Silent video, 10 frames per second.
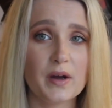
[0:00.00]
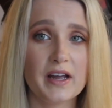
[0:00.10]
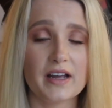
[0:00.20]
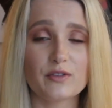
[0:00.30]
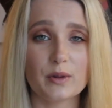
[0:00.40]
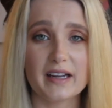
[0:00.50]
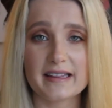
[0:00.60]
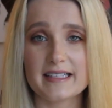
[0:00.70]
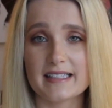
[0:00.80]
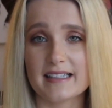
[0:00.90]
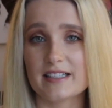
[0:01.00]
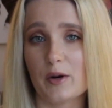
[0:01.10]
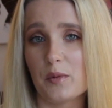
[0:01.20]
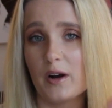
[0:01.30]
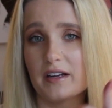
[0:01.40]
If you like these test
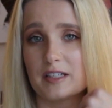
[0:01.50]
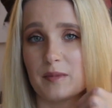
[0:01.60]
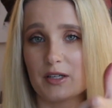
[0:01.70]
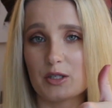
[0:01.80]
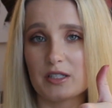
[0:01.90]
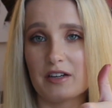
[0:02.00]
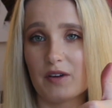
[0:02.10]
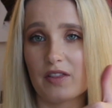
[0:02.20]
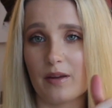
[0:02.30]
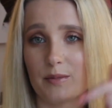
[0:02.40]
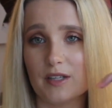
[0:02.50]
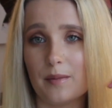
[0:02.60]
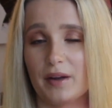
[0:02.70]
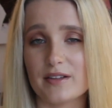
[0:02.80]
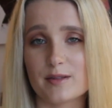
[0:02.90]
out products, make sure to give it a thumbs
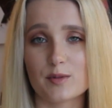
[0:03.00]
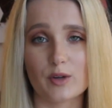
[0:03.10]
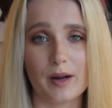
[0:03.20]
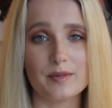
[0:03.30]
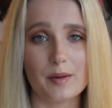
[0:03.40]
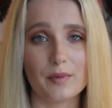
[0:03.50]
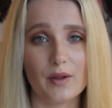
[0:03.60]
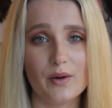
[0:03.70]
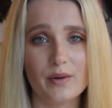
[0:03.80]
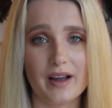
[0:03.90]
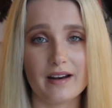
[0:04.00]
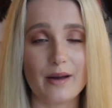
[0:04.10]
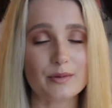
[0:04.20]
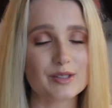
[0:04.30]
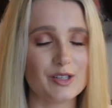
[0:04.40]
up and subscribe down below, and
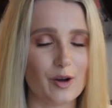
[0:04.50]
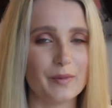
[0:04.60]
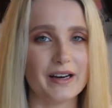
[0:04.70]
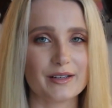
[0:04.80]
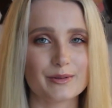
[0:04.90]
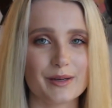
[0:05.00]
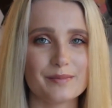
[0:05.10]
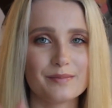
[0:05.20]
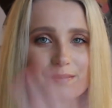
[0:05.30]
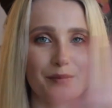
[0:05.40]
I will see you on my next one.